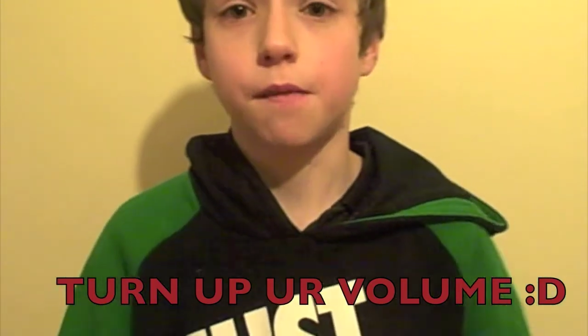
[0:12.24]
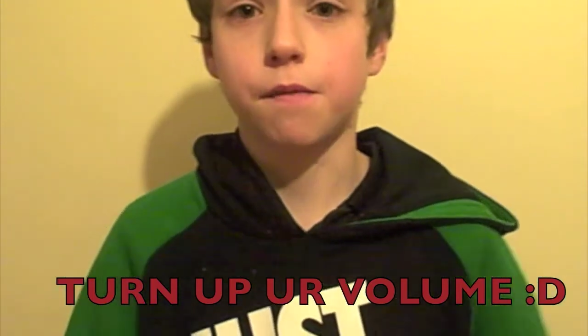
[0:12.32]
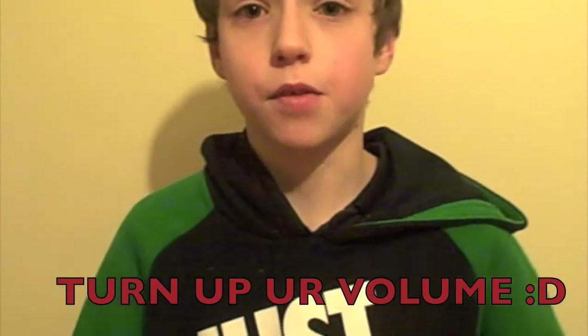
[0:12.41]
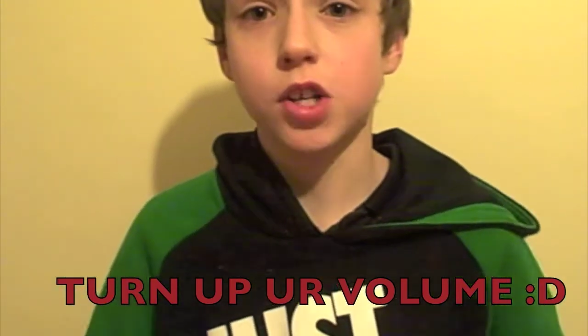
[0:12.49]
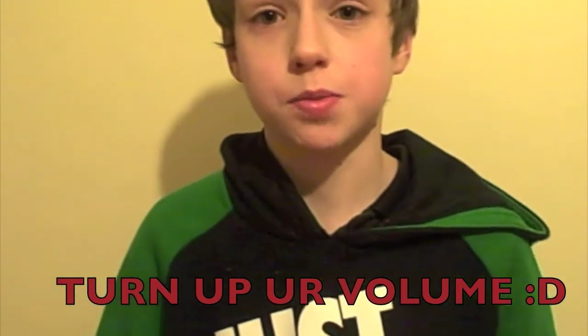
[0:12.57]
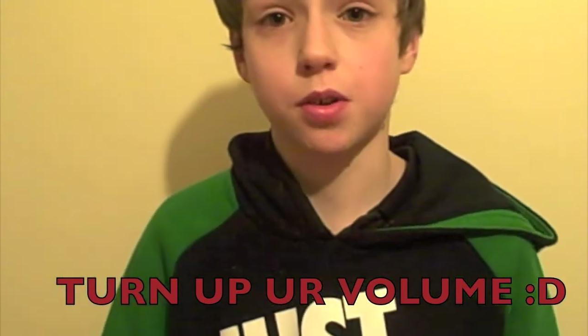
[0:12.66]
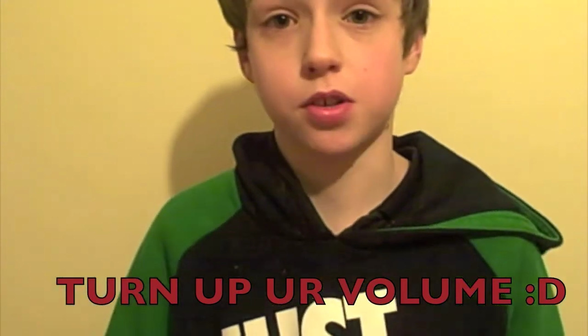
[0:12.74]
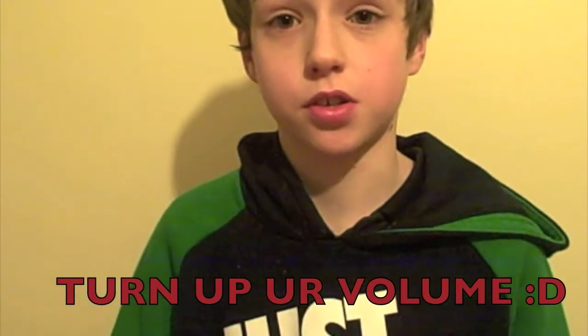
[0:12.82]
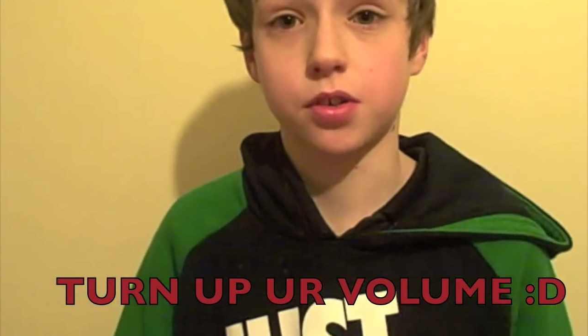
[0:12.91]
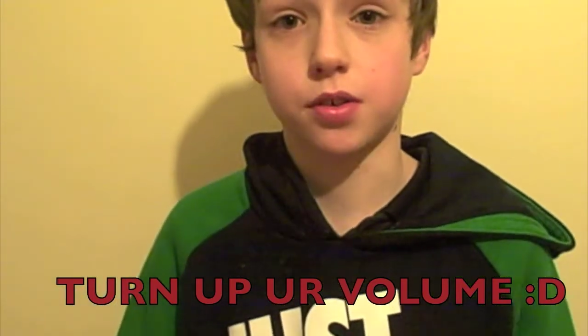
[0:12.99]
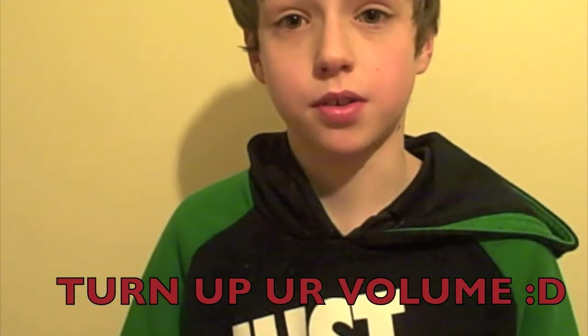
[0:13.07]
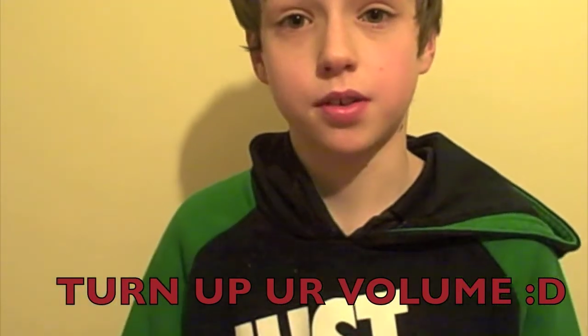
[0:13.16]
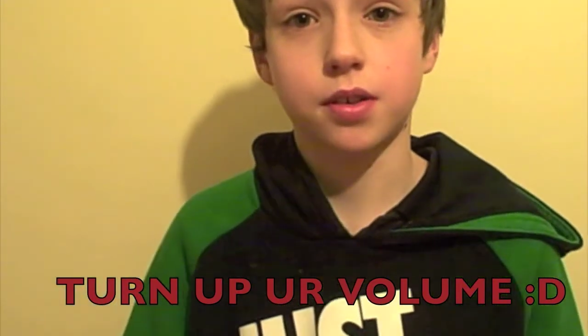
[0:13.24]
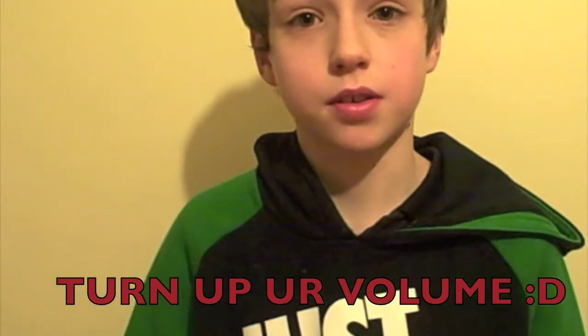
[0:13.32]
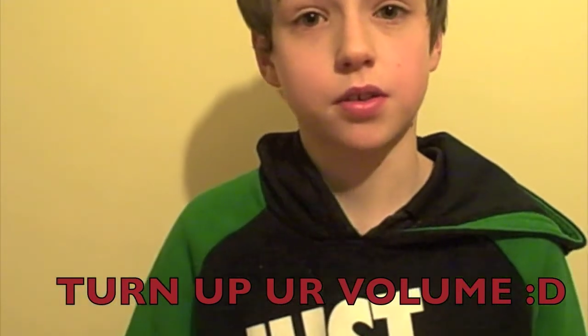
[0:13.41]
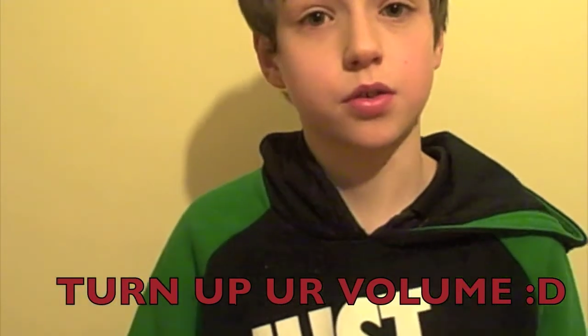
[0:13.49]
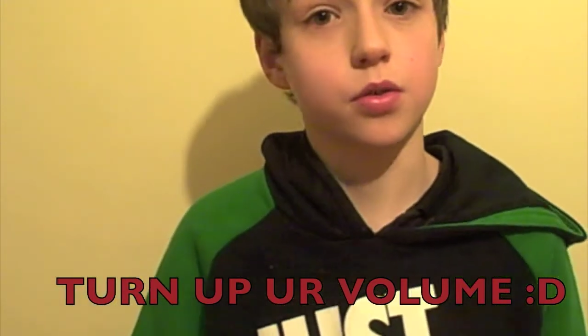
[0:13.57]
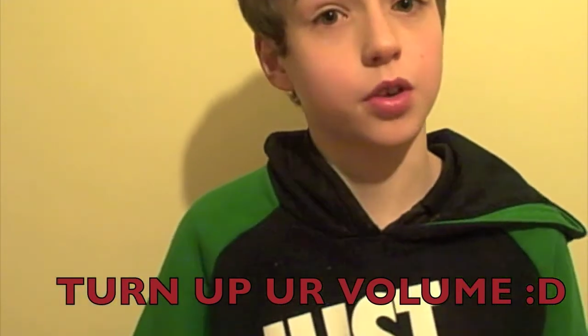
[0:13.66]
First person
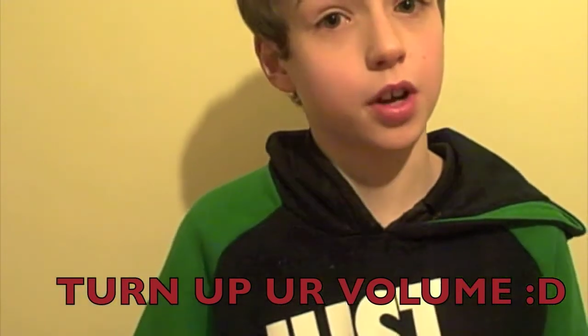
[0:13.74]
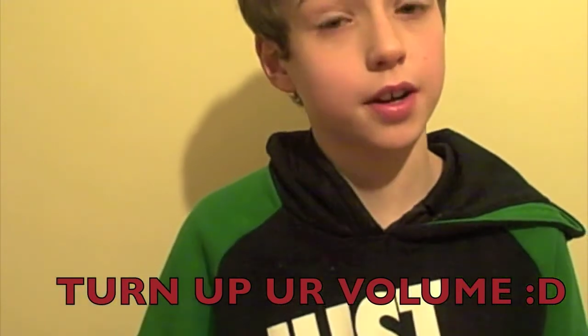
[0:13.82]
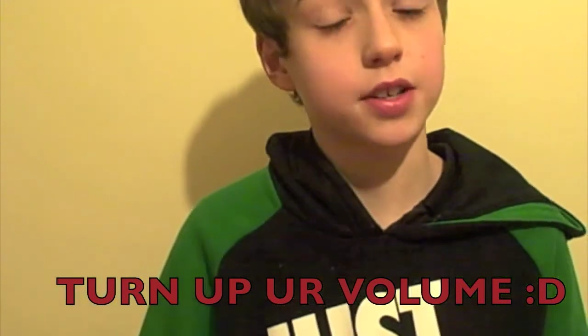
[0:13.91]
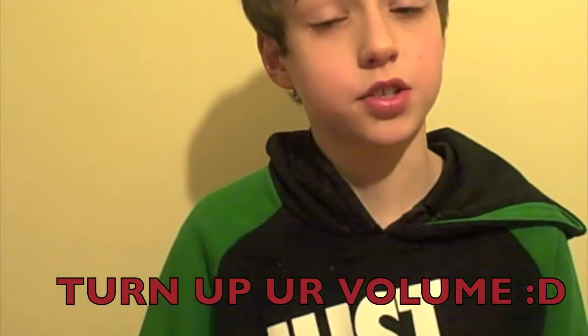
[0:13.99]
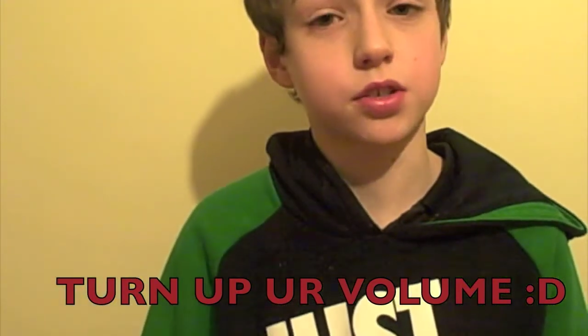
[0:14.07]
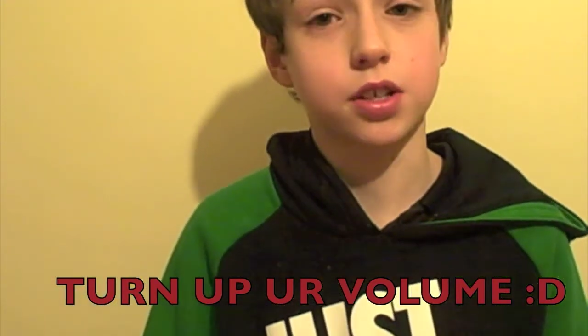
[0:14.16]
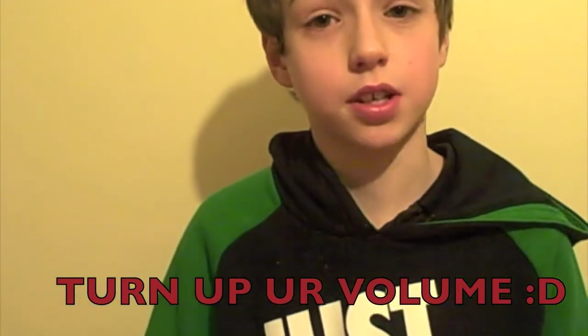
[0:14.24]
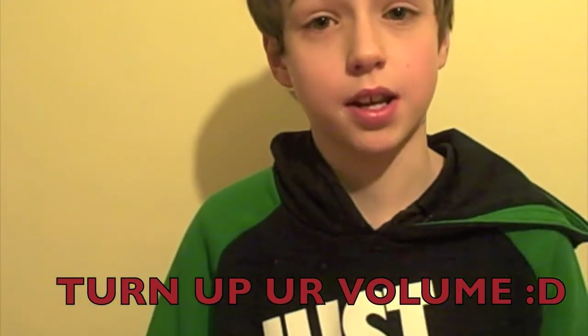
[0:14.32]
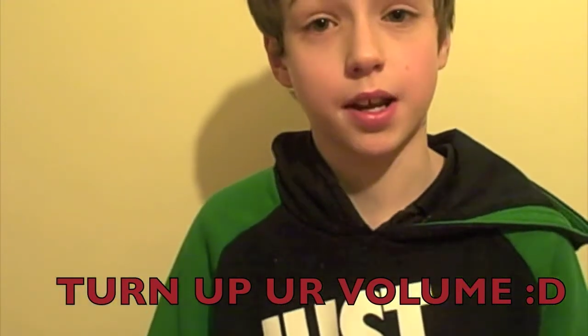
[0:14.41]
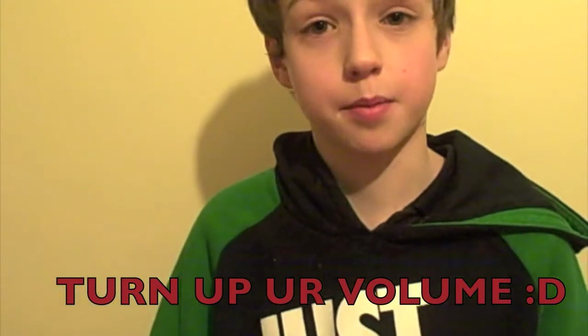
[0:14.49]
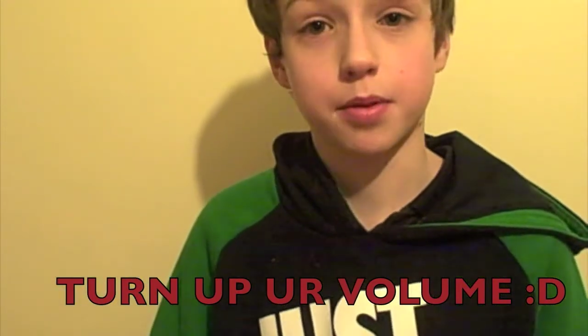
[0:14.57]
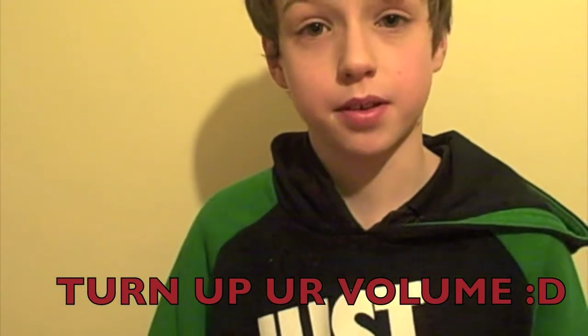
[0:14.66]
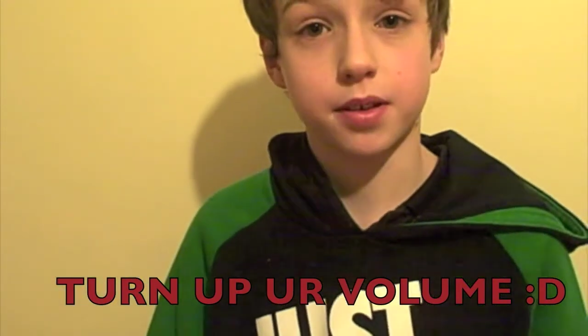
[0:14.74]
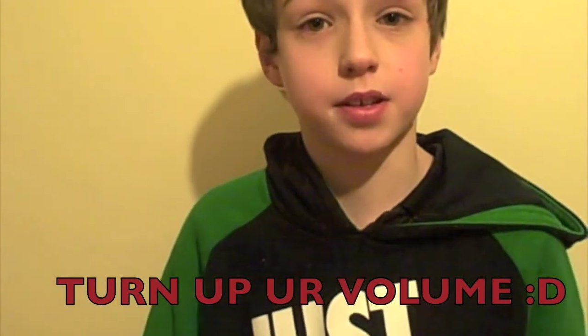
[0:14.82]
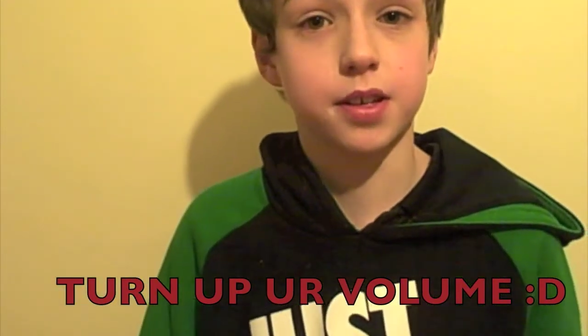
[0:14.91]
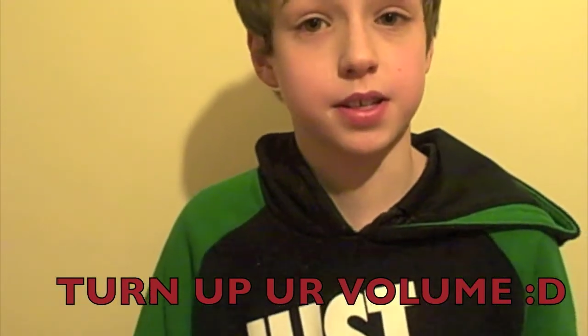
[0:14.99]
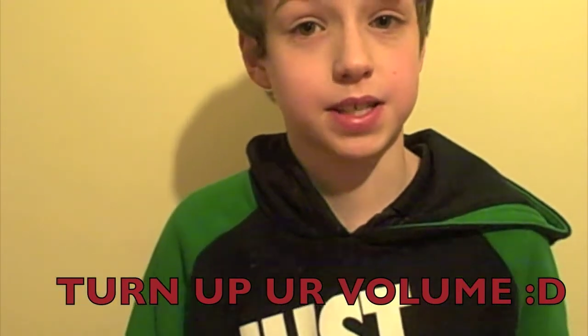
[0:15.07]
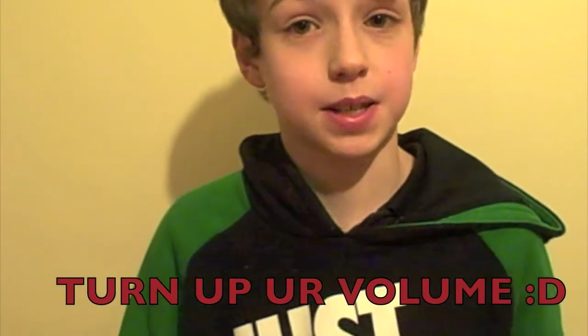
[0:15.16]
who got into the collab
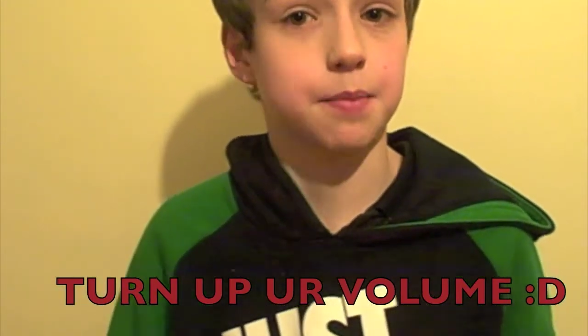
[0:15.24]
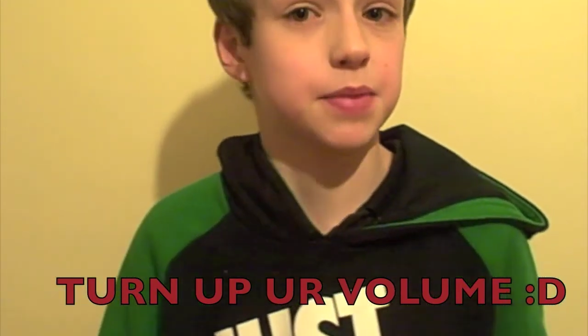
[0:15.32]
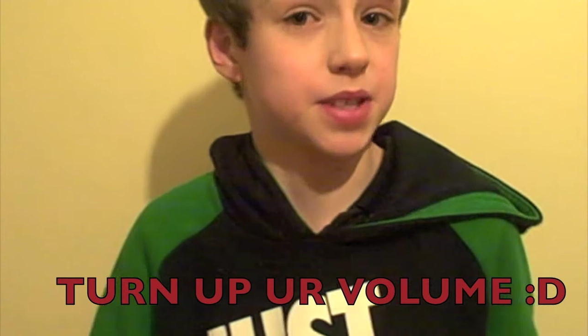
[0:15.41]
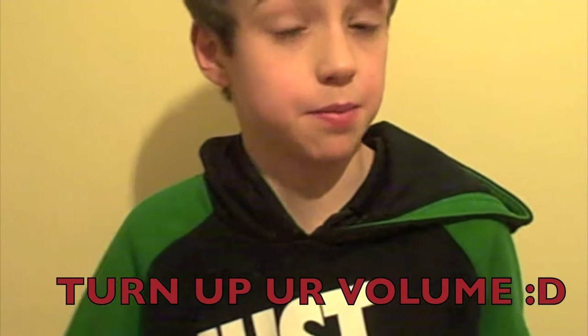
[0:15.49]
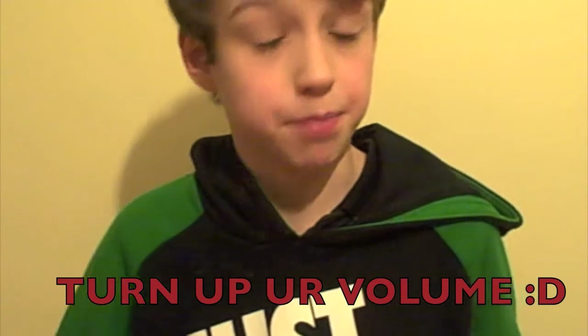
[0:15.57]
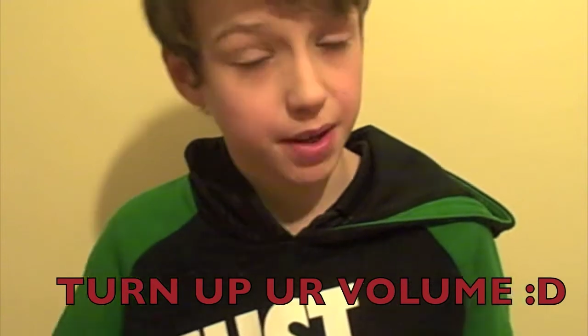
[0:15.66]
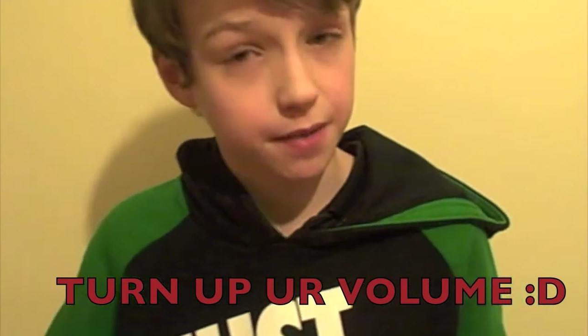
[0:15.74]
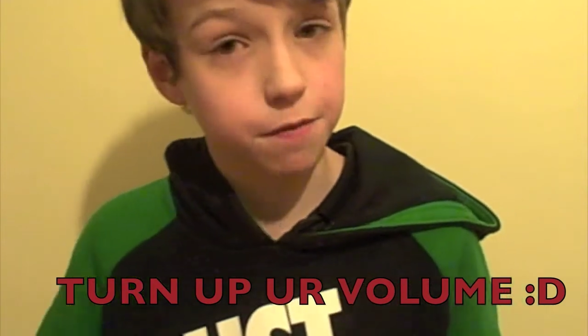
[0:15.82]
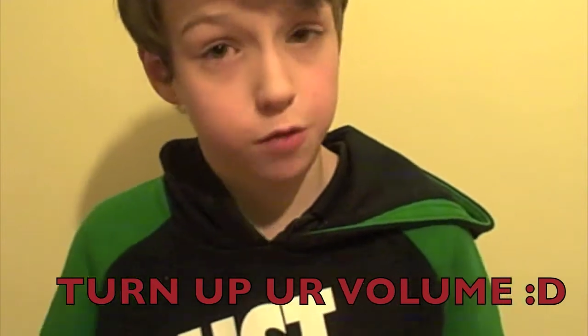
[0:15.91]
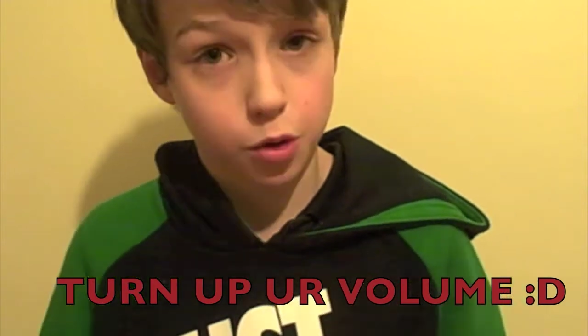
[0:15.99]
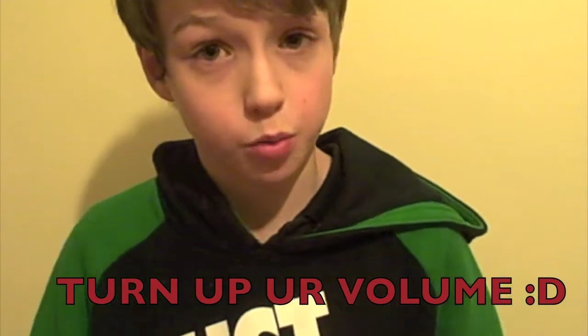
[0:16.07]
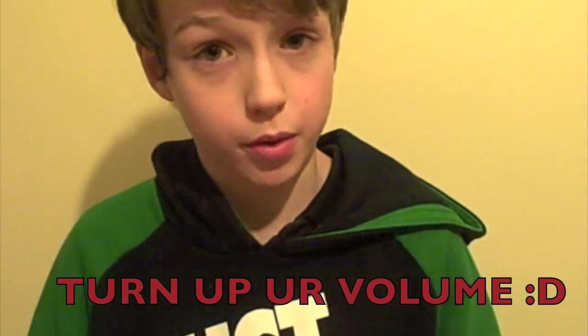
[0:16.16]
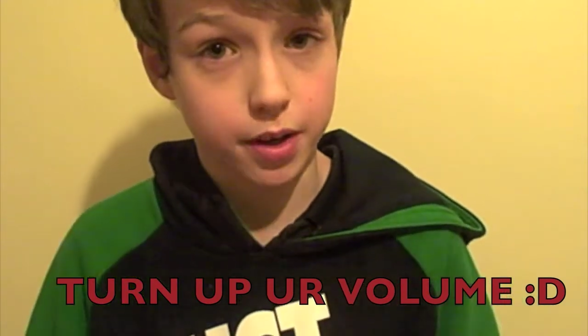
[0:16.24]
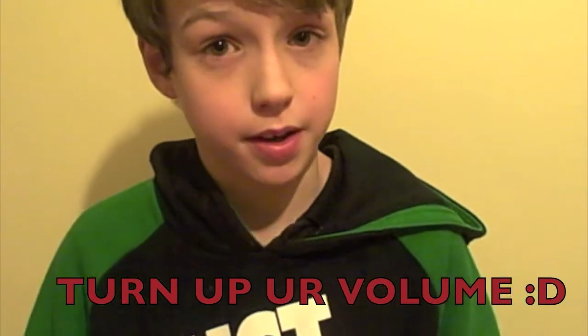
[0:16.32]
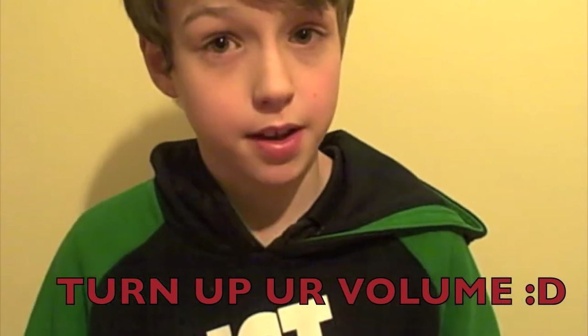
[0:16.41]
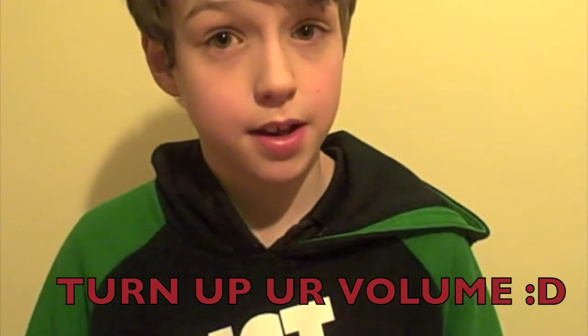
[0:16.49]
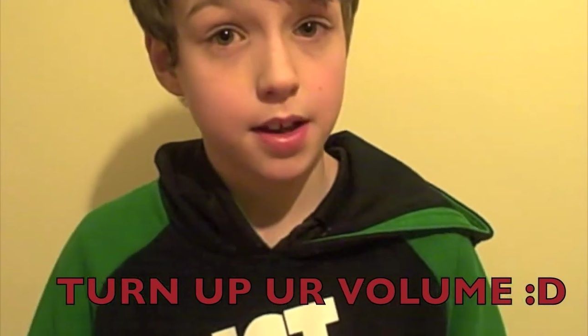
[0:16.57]
is Mr. Ben for the win.